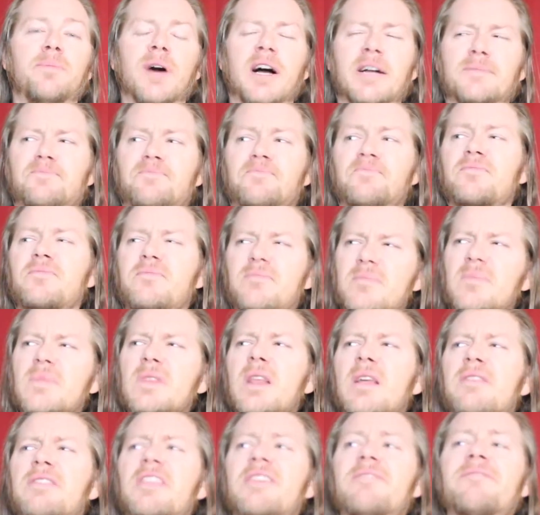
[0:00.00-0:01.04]
But
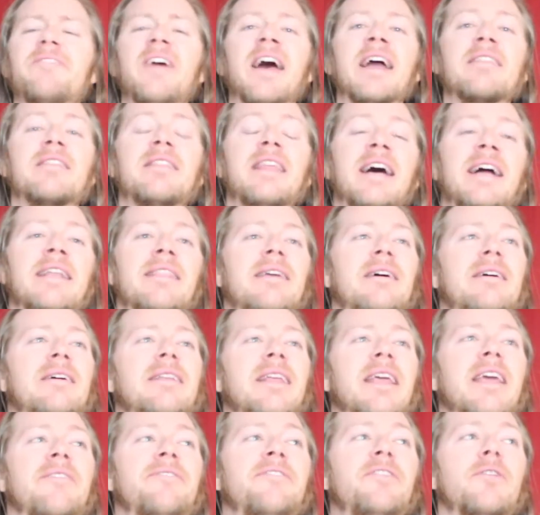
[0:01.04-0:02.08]
the fact that
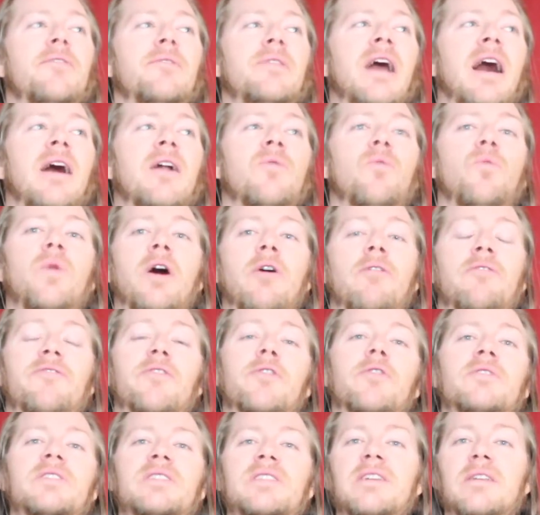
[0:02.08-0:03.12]
if you're not well
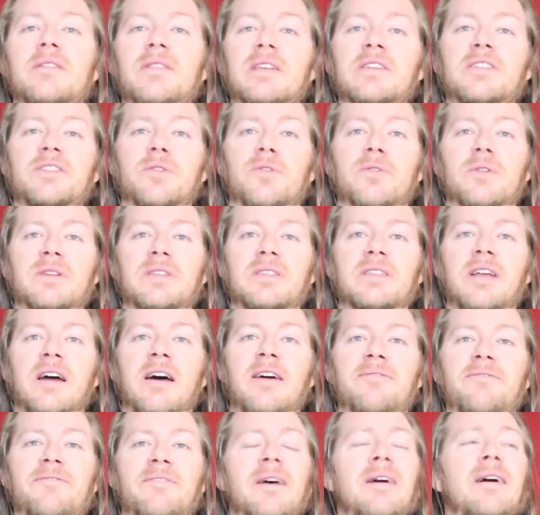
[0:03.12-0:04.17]
versed in this sort of
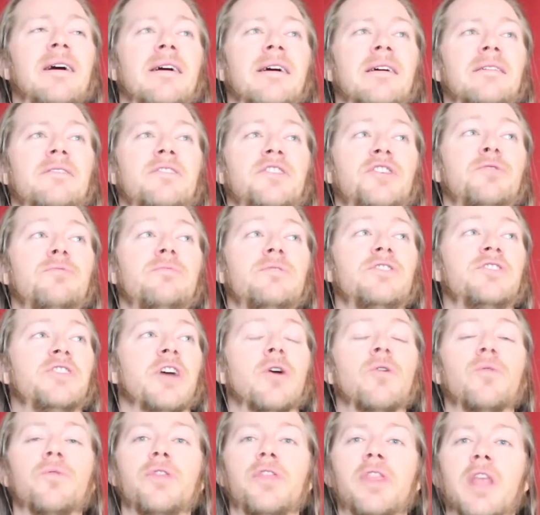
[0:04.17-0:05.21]
stuff, you
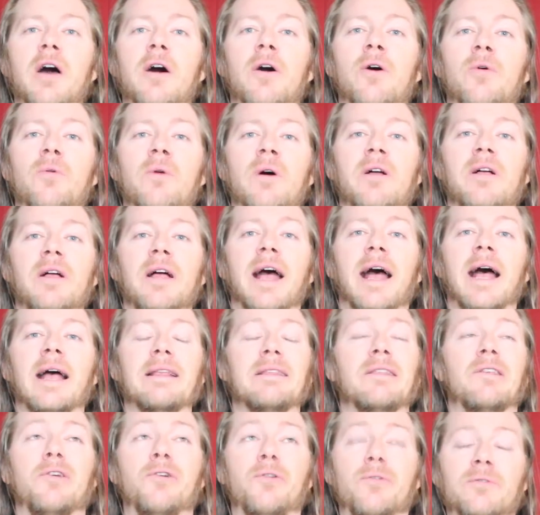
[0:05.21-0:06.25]
don't know
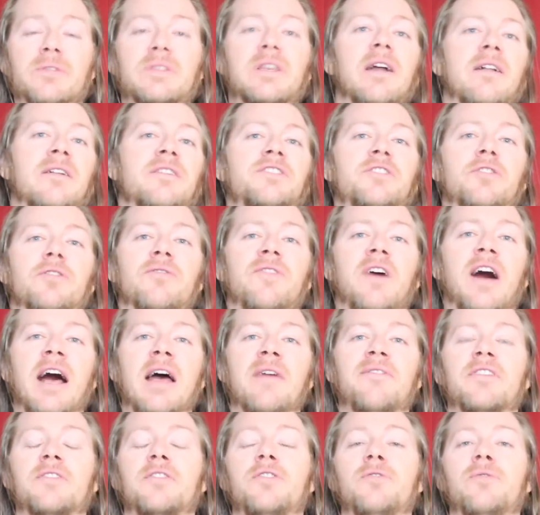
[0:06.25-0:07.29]
who's going to
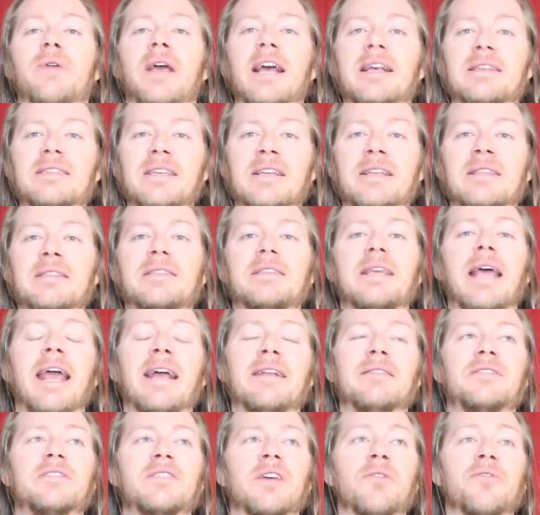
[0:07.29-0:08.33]
survive and who isn't.
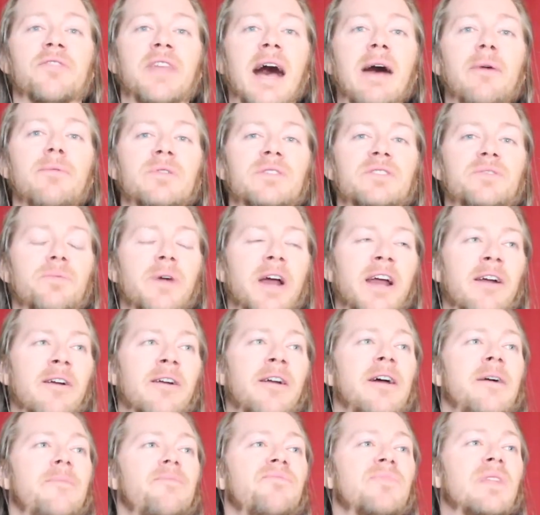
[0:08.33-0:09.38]
And so that was
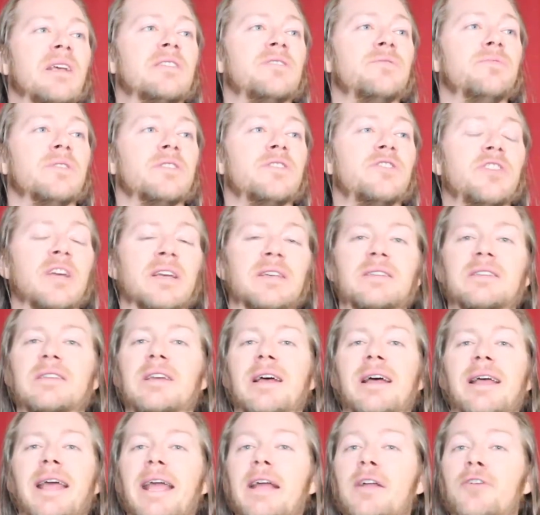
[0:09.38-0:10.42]
where this was just
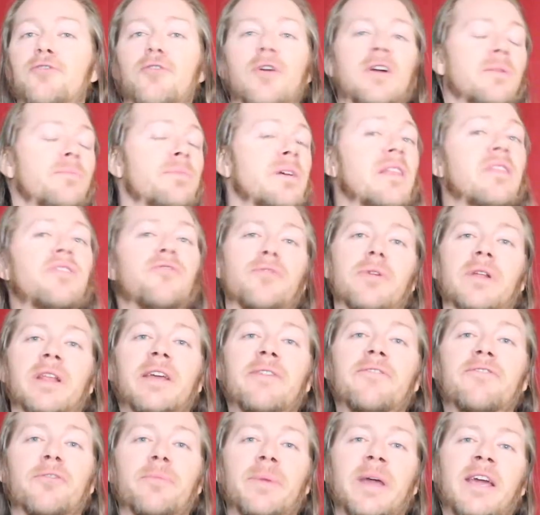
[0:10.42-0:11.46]
incredibly thrilling
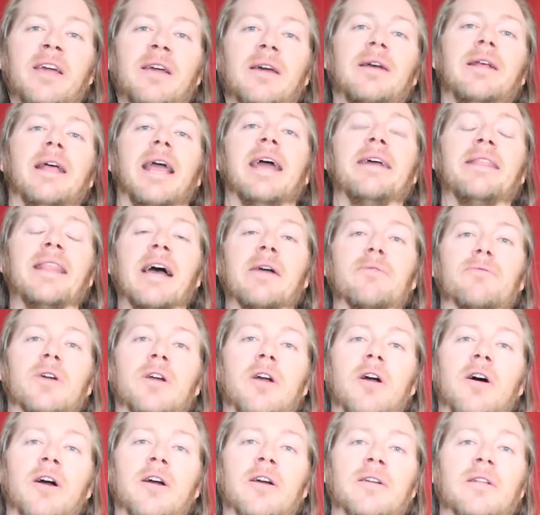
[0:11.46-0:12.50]
for me in that
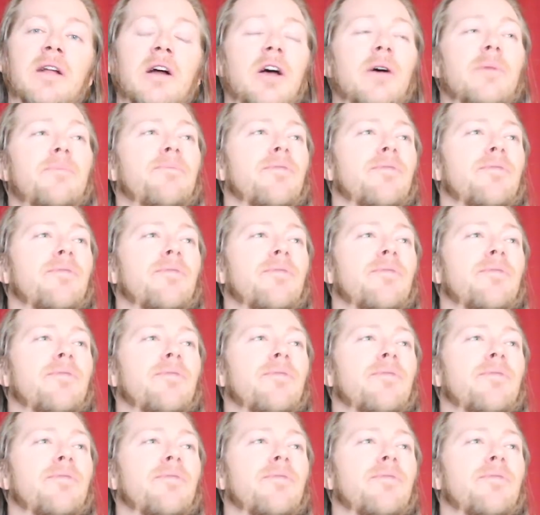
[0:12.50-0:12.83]
regard.